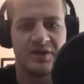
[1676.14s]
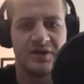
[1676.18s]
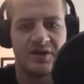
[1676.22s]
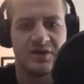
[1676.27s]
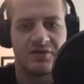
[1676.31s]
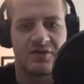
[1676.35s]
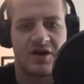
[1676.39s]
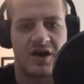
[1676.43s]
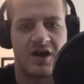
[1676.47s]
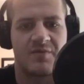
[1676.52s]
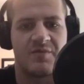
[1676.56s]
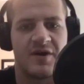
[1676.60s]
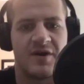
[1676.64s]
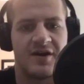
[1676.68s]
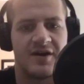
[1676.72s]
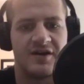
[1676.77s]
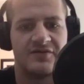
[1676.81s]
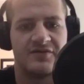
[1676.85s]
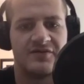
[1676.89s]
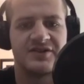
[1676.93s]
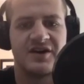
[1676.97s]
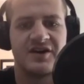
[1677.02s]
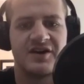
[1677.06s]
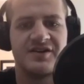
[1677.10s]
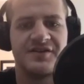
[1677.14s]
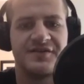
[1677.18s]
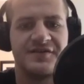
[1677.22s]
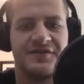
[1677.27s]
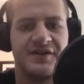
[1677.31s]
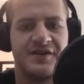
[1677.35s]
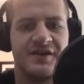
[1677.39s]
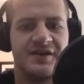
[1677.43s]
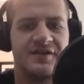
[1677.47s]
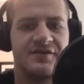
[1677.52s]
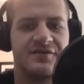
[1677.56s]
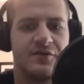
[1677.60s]
Rakhmonov is
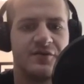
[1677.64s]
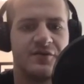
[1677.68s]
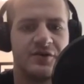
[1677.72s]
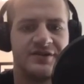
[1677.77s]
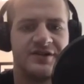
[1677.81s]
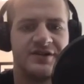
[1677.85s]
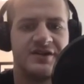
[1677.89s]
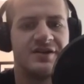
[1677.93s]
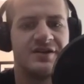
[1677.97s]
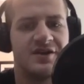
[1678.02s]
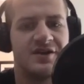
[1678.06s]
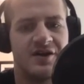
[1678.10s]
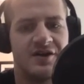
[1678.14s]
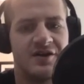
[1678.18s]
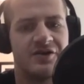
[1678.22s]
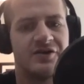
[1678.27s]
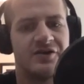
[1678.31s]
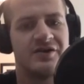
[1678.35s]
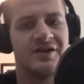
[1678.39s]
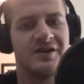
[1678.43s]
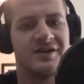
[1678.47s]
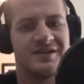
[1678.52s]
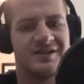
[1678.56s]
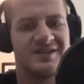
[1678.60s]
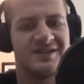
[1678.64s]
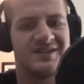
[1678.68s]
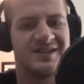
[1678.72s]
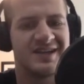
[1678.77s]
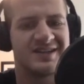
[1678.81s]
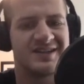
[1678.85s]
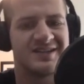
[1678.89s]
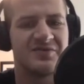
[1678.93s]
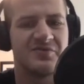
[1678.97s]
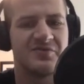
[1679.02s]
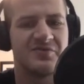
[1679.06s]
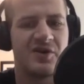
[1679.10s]
undefeated, 14-0,
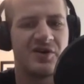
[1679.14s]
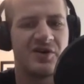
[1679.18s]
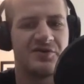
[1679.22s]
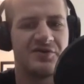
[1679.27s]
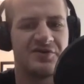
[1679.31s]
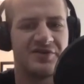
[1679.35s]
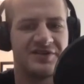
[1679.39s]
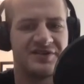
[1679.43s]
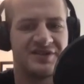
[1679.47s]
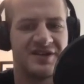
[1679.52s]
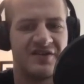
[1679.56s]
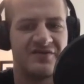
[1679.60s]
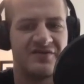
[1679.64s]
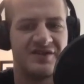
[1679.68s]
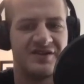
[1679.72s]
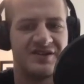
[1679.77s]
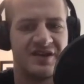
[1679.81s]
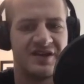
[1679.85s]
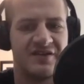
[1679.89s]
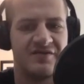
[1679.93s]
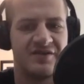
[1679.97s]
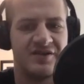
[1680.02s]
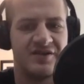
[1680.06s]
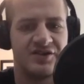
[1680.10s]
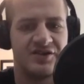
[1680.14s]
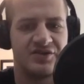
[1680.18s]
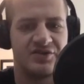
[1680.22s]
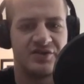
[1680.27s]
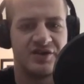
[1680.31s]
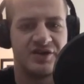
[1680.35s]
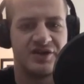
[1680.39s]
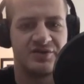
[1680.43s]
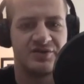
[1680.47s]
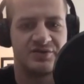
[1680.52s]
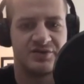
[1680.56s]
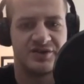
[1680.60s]
6-1 with a 77-inch
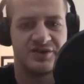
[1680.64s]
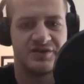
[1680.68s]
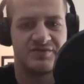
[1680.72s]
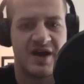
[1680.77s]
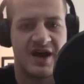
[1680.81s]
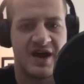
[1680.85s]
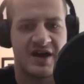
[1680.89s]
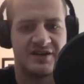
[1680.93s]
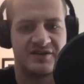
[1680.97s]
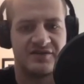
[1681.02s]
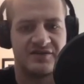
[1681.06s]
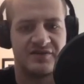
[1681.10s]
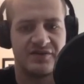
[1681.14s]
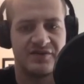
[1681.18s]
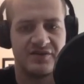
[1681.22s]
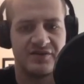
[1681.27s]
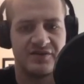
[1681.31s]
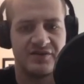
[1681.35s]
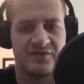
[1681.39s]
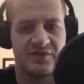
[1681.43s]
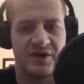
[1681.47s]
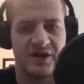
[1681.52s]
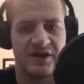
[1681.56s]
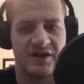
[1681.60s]
reach, which is massive for the